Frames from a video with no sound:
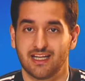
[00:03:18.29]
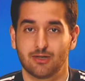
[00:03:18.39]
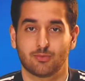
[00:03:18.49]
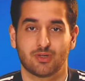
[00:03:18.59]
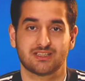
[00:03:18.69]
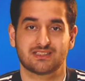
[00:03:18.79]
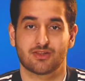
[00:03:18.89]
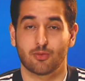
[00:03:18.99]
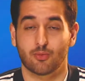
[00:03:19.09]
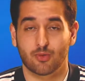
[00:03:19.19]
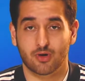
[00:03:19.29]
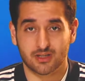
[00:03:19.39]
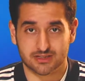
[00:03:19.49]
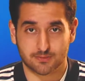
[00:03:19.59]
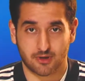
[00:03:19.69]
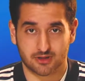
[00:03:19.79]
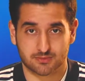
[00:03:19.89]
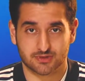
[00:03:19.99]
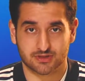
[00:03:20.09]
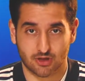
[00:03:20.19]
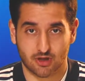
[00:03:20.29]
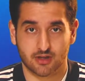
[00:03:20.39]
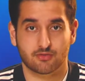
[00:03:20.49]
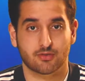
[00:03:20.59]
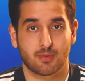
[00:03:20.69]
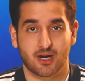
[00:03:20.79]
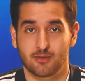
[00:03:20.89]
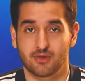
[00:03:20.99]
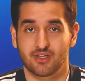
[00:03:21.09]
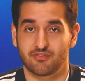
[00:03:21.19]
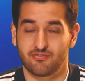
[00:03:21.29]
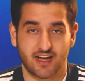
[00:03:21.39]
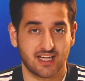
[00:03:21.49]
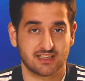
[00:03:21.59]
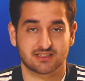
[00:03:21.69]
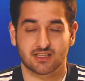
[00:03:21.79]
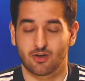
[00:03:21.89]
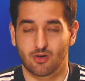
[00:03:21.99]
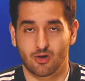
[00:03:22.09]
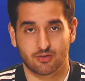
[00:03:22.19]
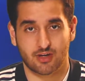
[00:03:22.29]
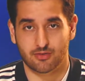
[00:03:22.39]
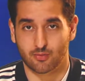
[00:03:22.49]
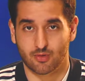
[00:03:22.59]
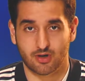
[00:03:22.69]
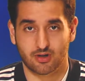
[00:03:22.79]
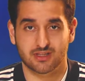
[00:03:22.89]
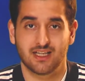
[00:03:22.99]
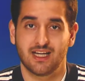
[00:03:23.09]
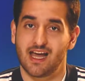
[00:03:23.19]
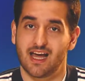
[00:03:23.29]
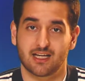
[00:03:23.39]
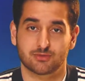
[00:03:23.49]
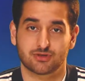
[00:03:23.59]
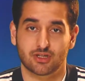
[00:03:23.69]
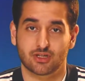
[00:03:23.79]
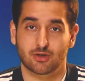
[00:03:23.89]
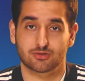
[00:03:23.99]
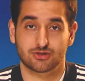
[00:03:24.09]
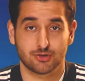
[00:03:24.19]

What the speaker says: It was the worst possible start for Bayern Munich fans all around the world, and I'm sure Coach